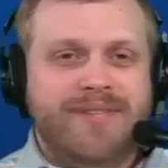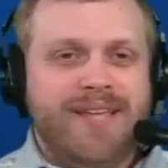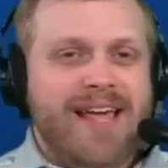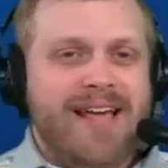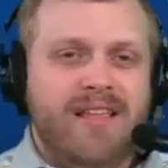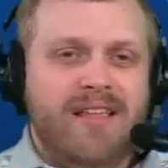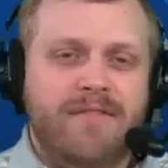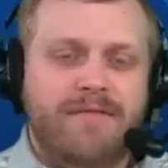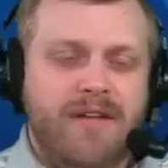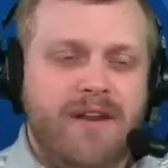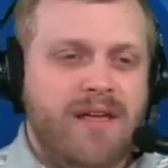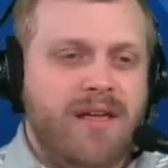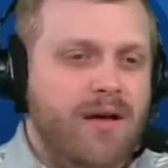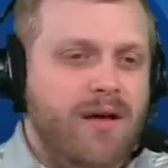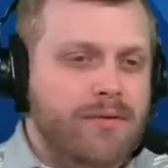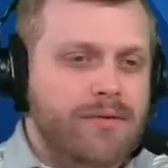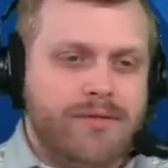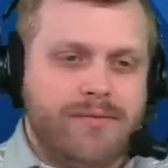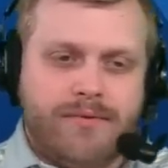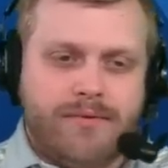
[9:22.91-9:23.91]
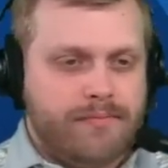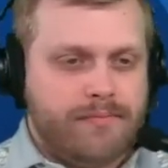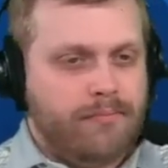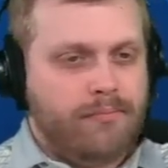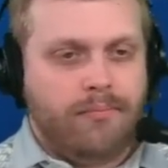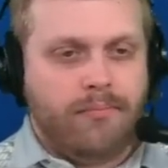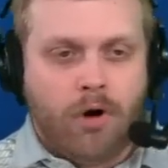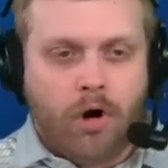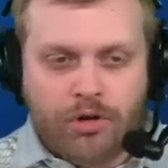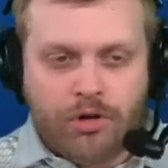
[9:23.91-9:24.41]
Daily videos,
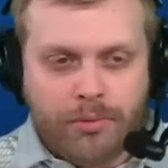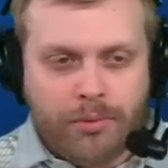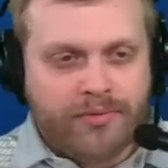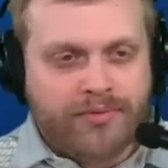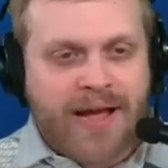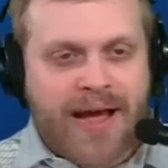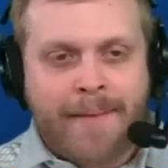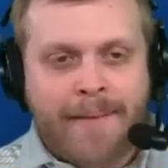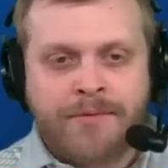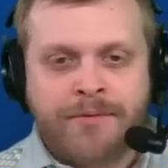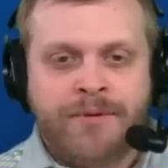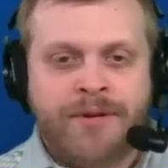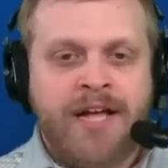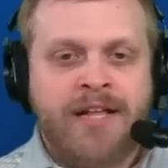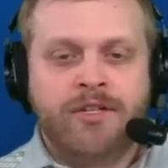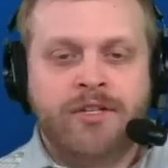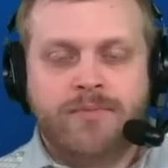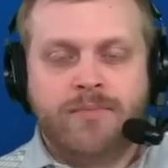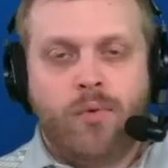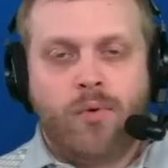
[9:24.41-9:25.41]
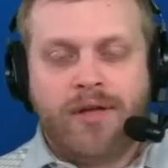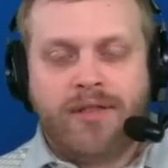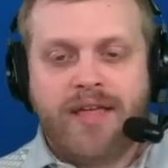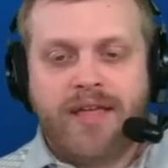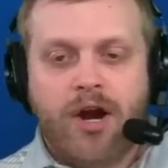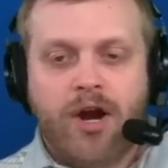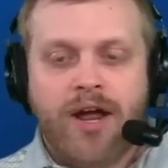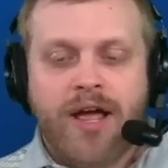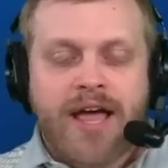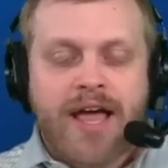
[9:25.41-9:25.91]
multiple times per day at this point
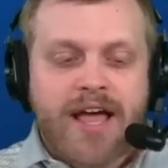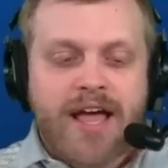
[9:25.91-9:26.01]
there.